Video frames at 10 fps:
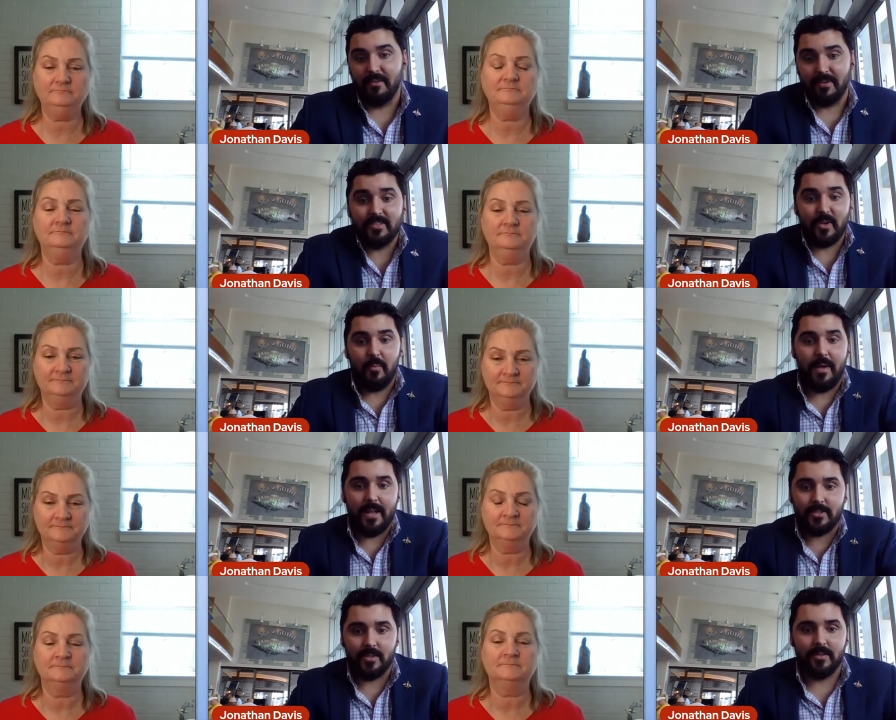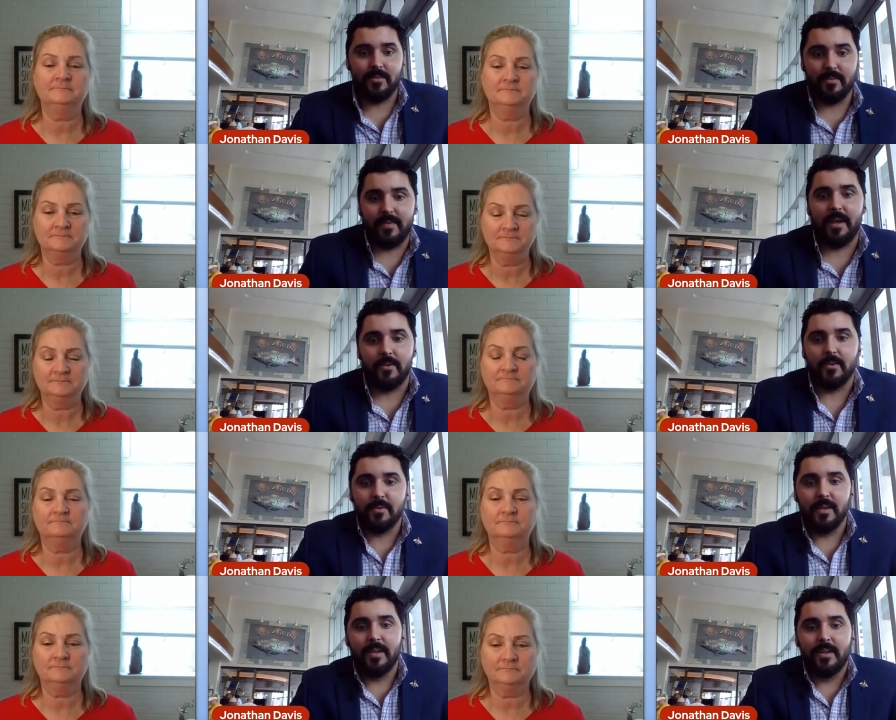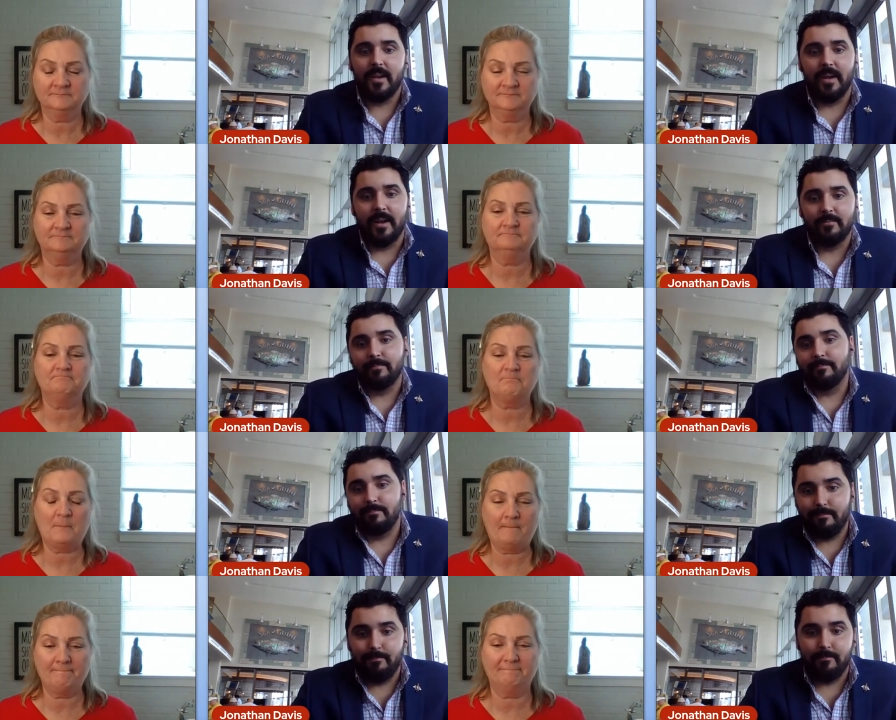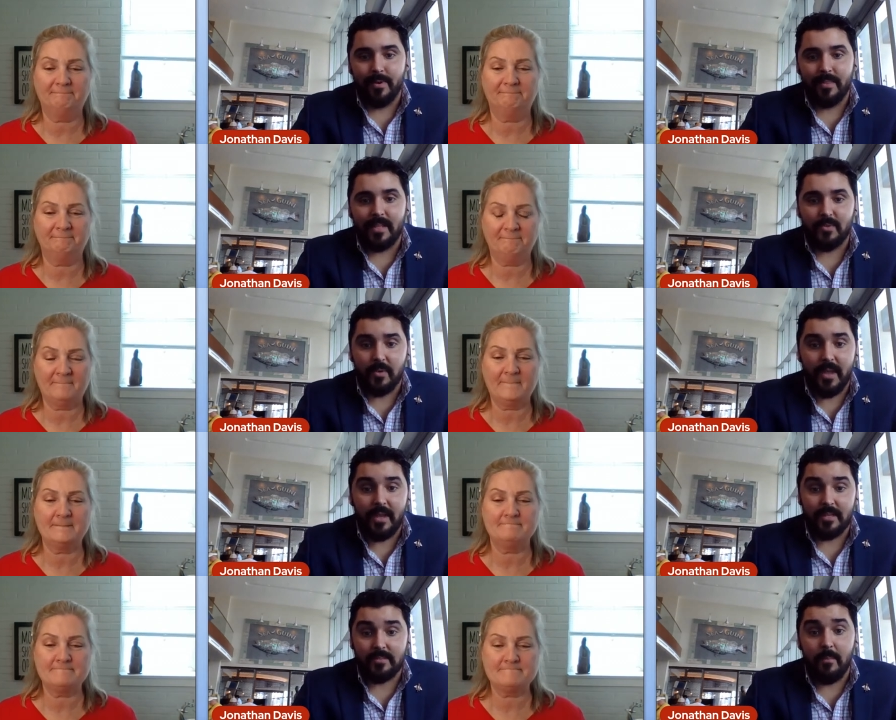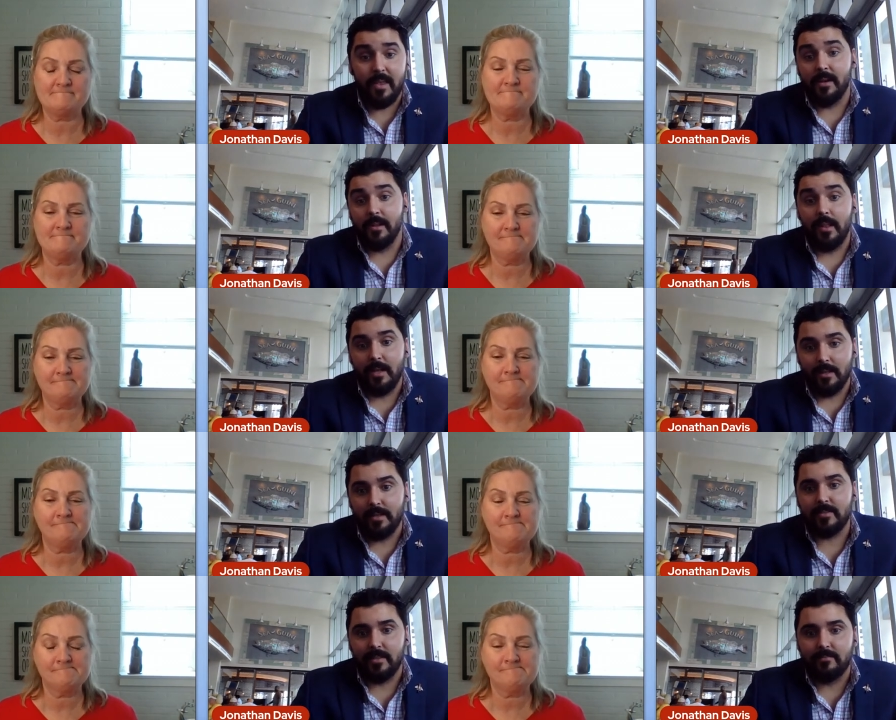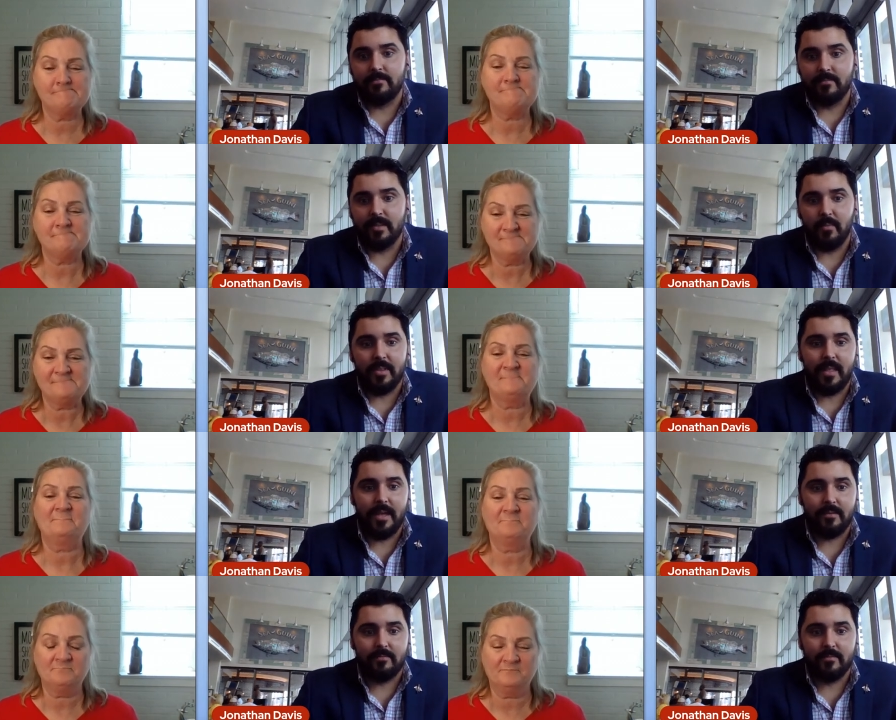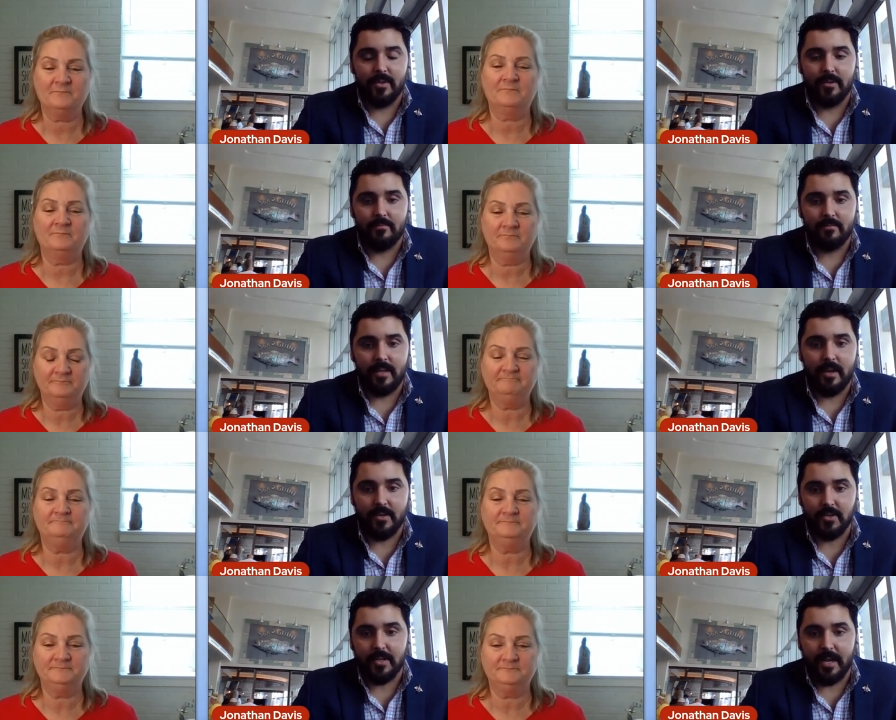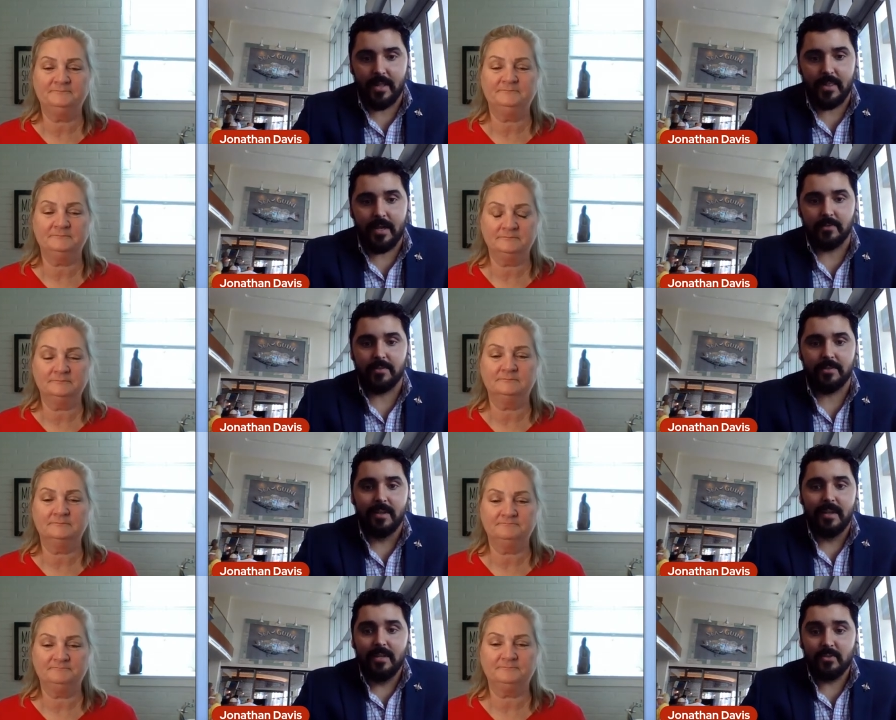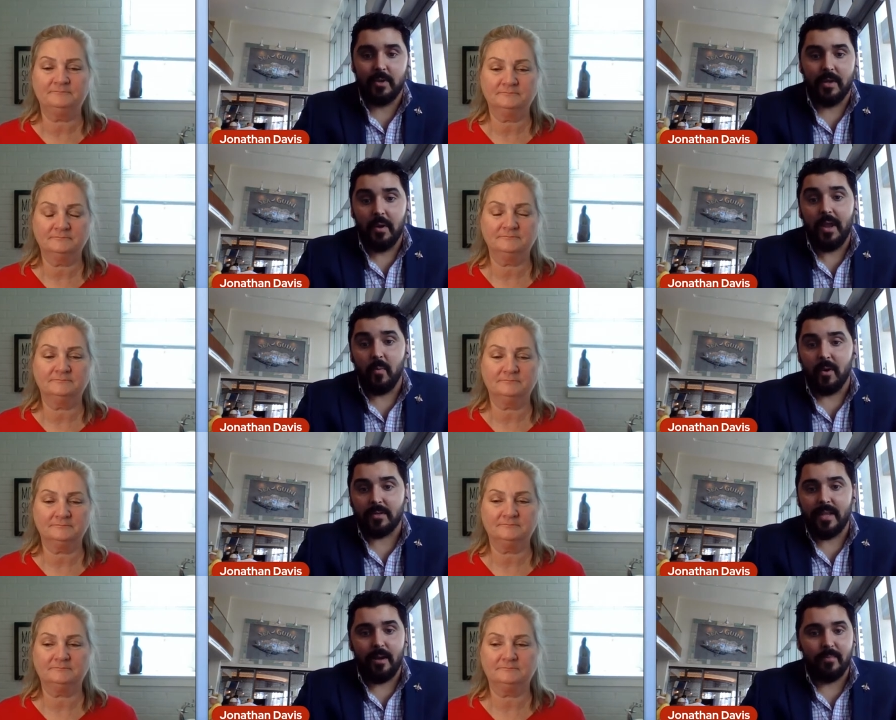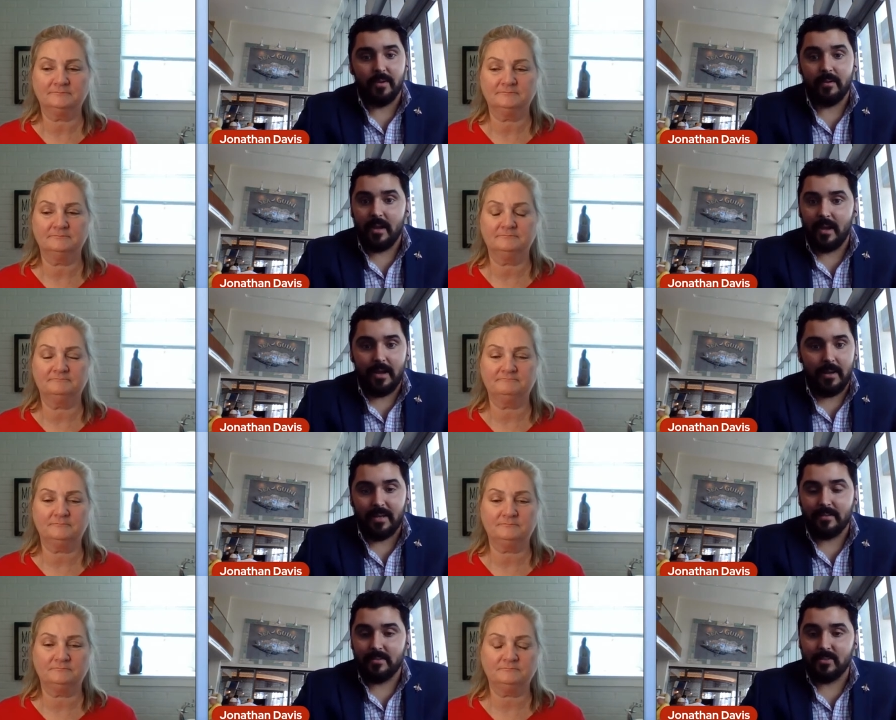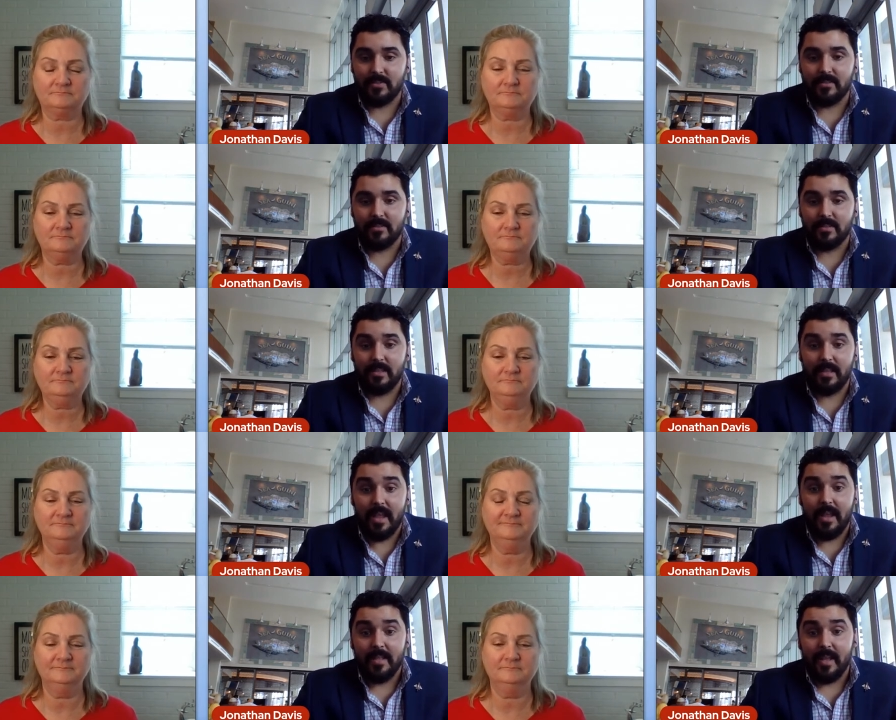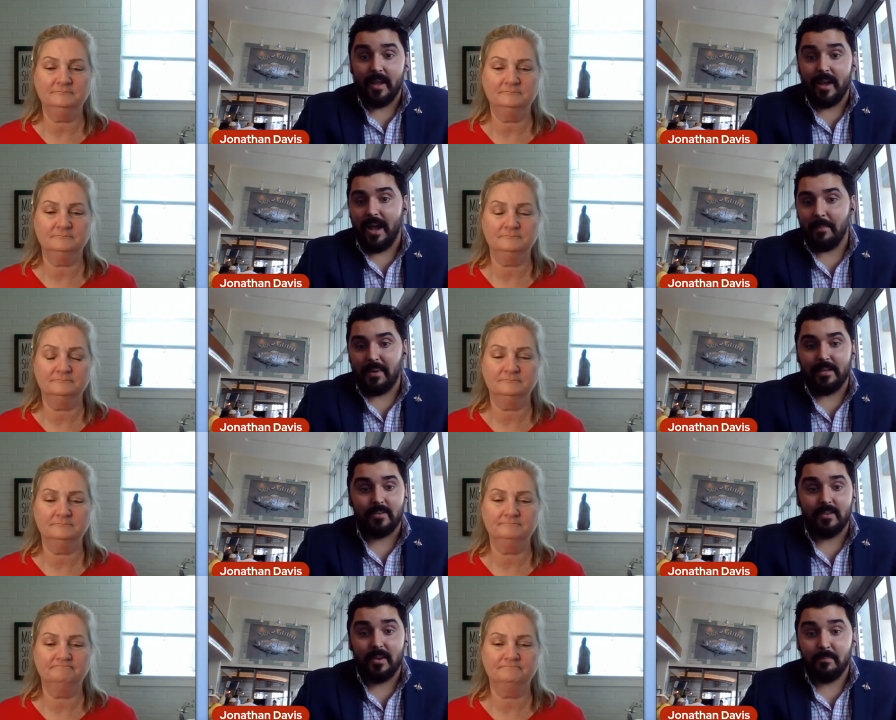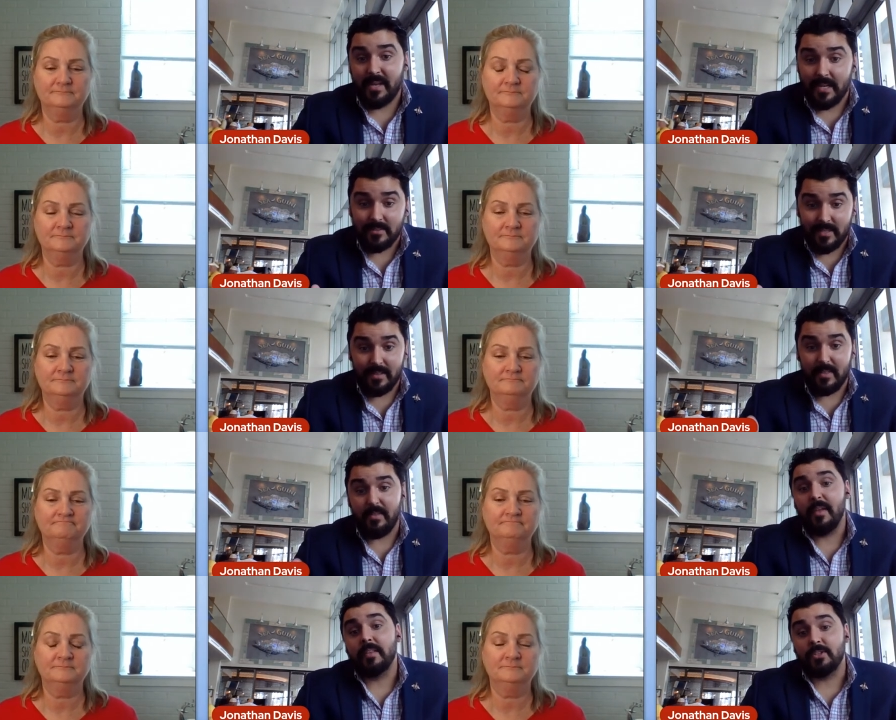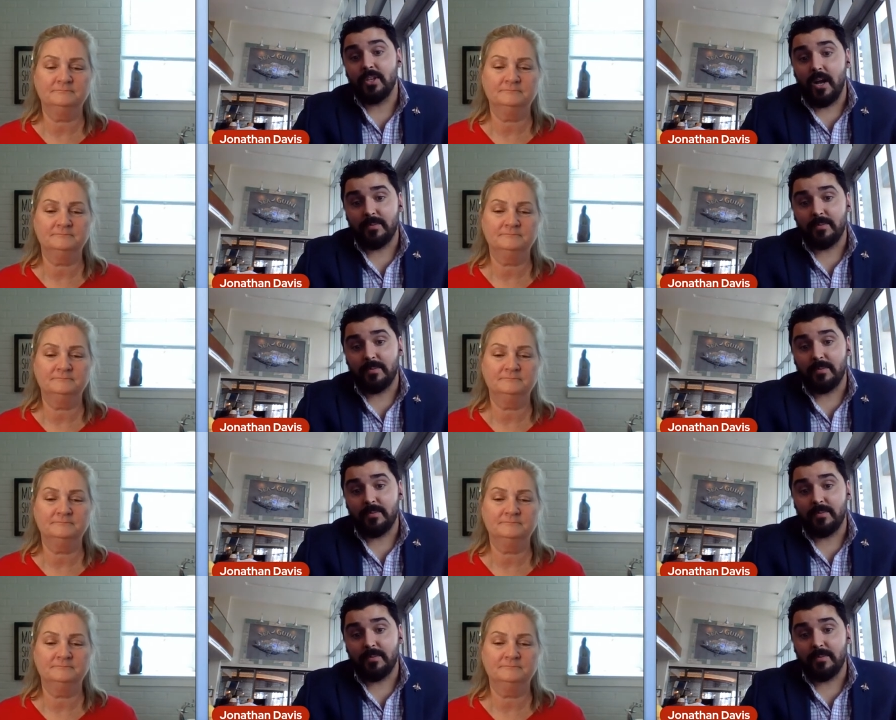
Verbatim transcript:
Speaker 1: the rents don't match the, the value um, but that's okay because I'm in it a lot less than than what that you know that hundred and eighty thousand. So it, it works out. But I just, I mean, because the thing that shocked